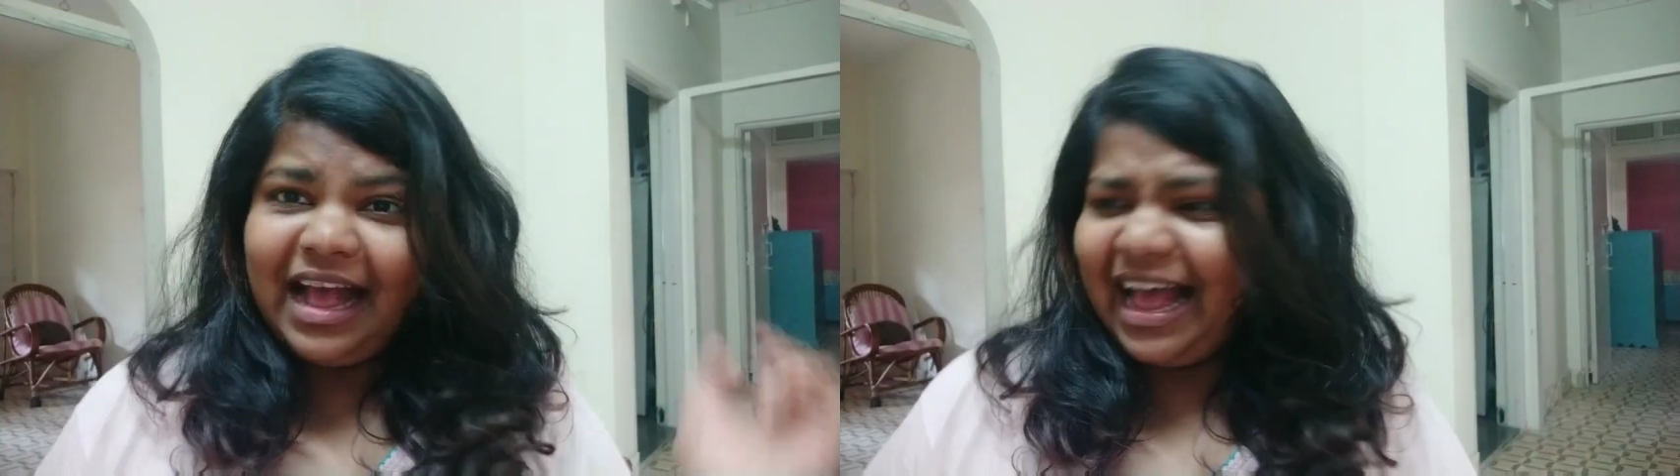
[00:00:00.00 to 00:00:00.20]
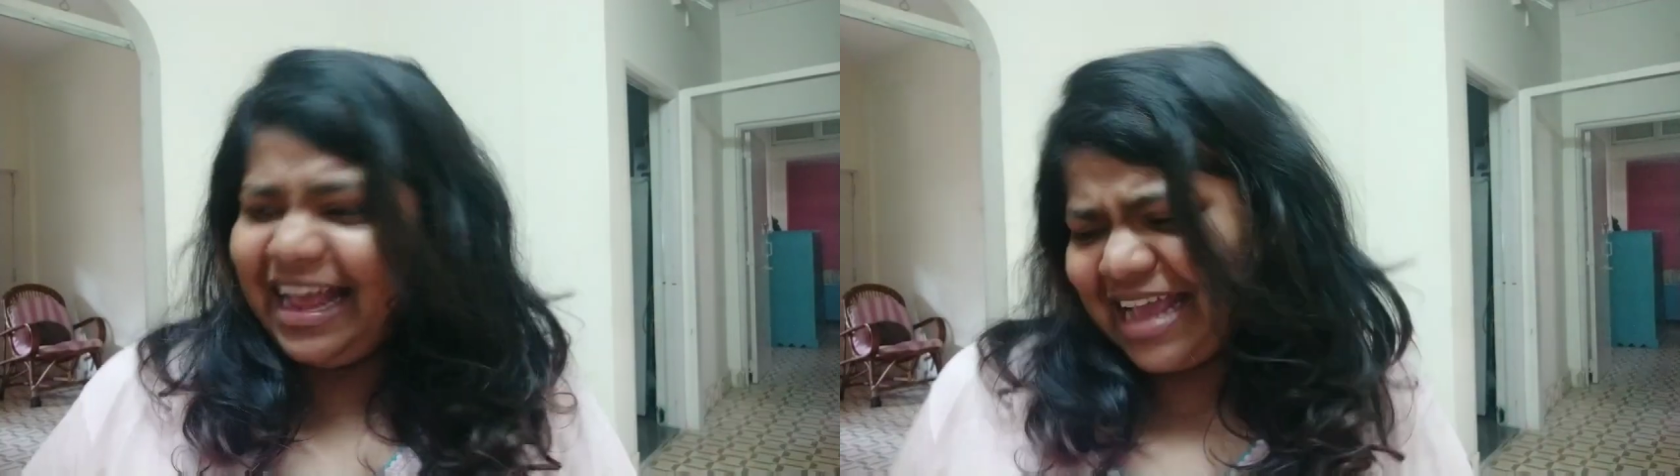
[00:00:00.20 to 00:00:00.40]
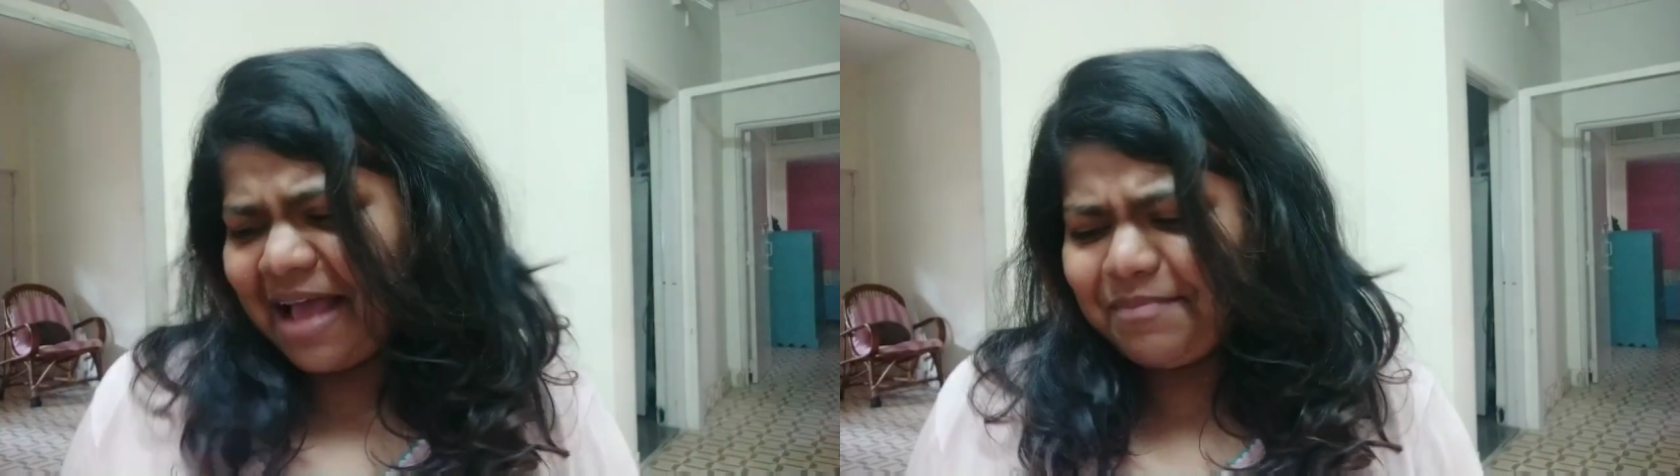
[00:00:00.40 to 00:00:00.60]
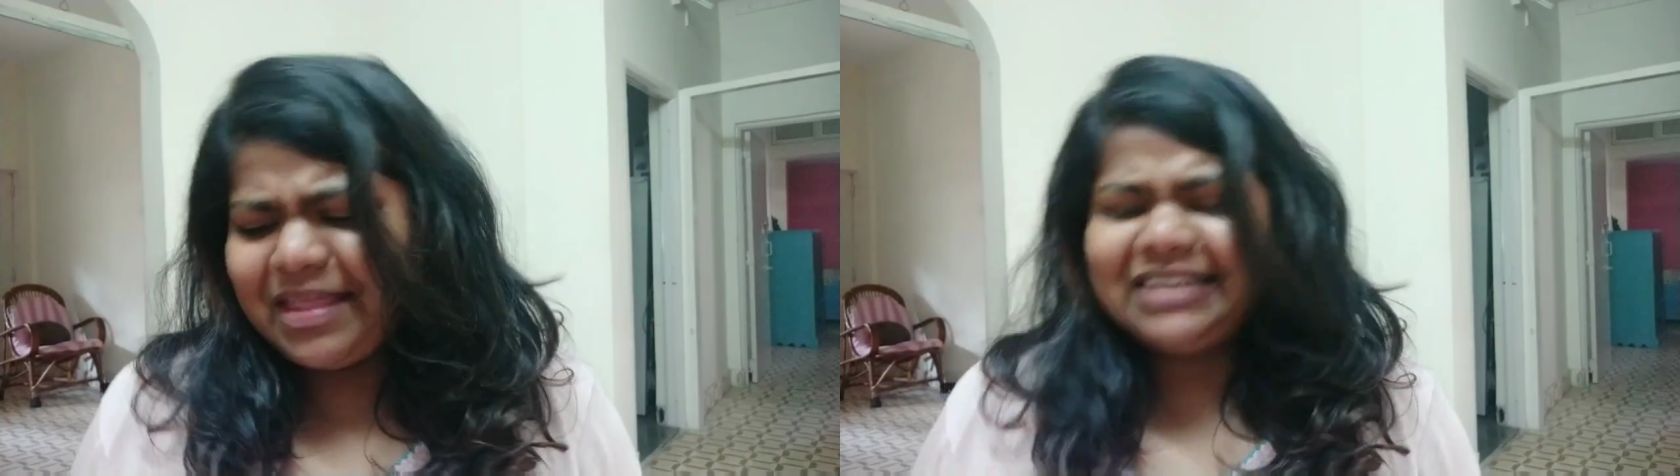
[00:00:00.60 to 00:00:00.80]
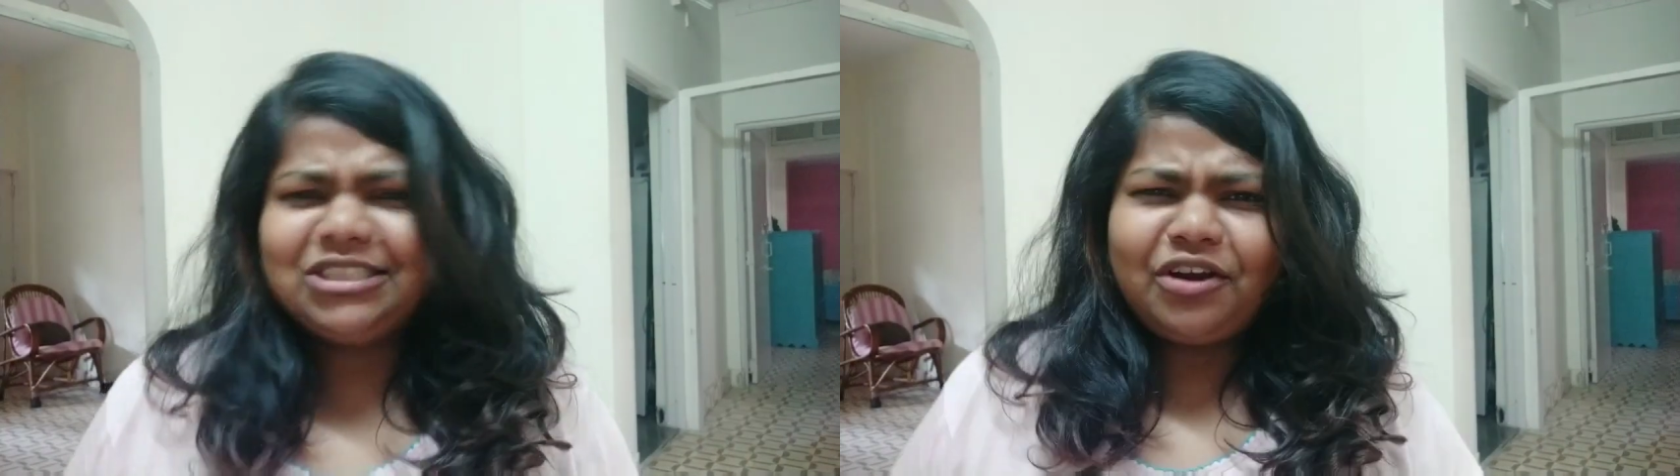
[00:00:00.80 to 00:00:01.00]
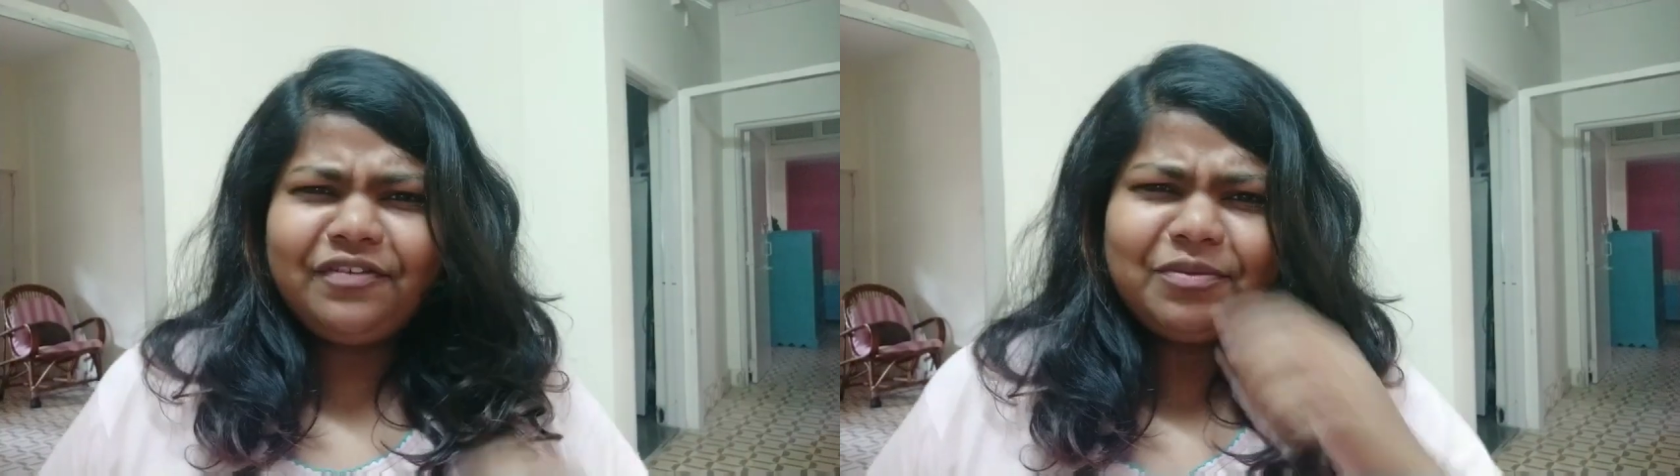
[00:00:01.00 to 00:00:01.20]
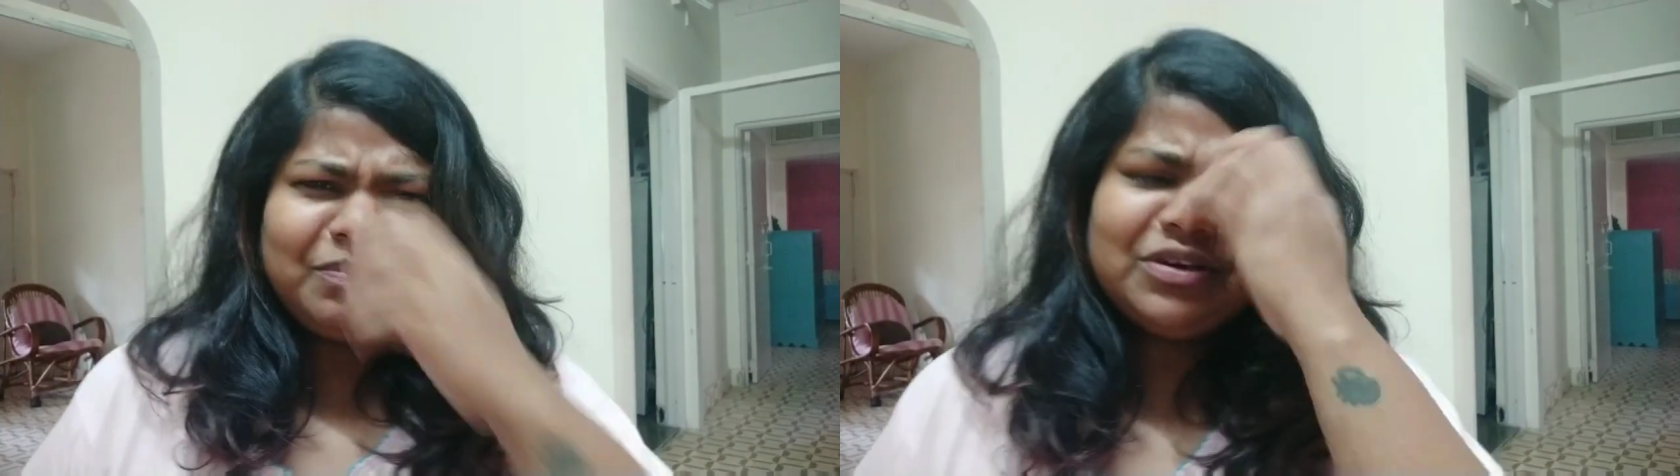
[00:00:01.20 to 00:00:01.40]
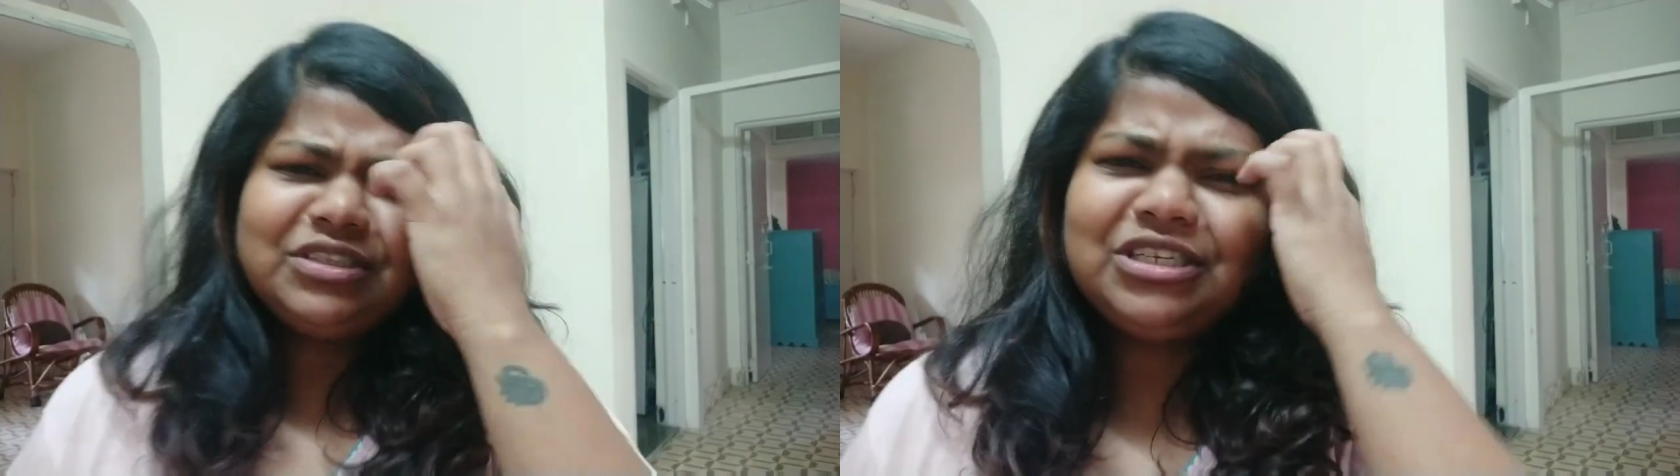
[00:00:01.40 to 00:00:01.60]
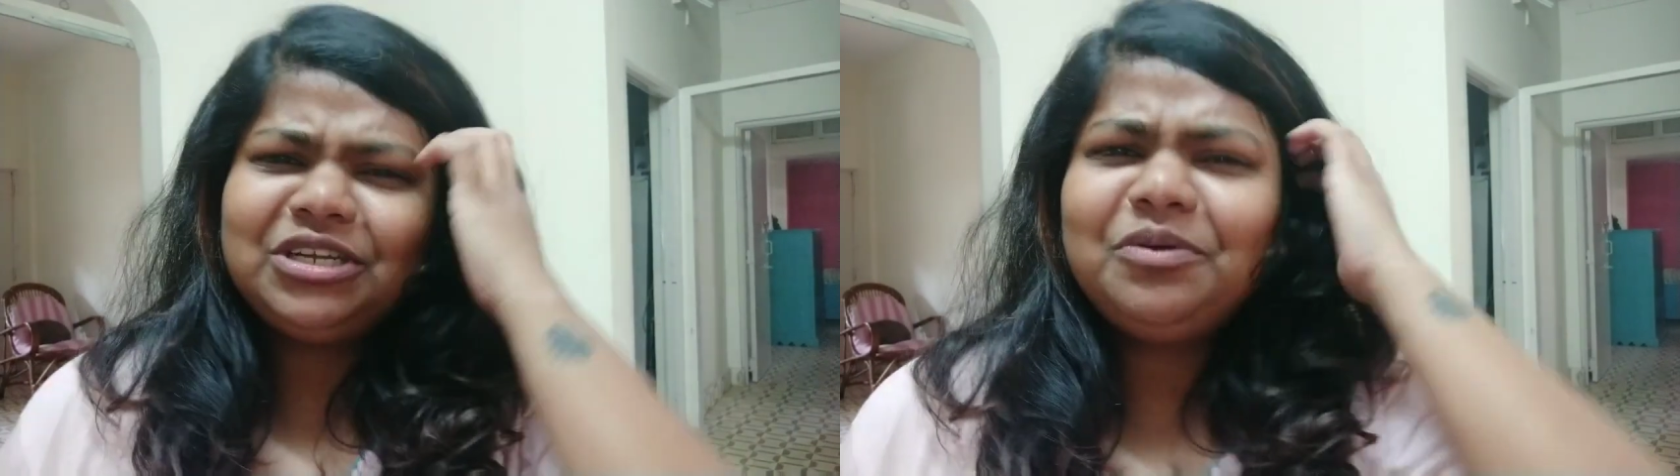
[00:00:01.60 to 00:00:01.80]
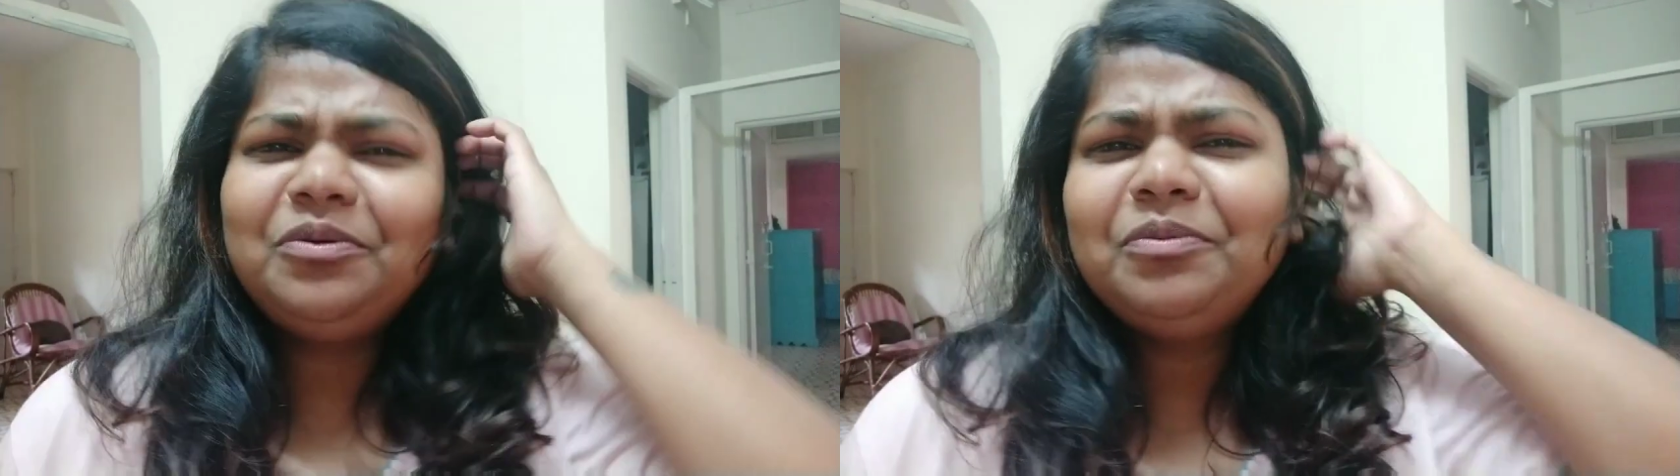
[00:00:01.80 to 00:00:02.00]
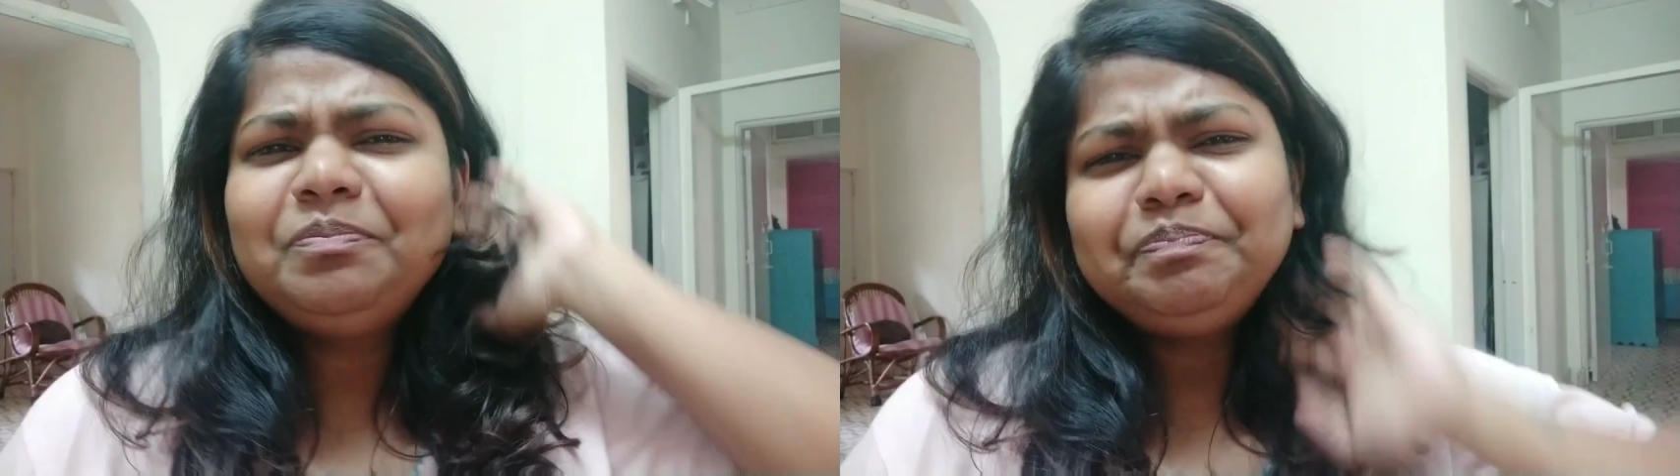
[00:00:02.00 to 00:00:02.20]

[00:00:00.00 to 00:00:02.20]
I am that sort of a person who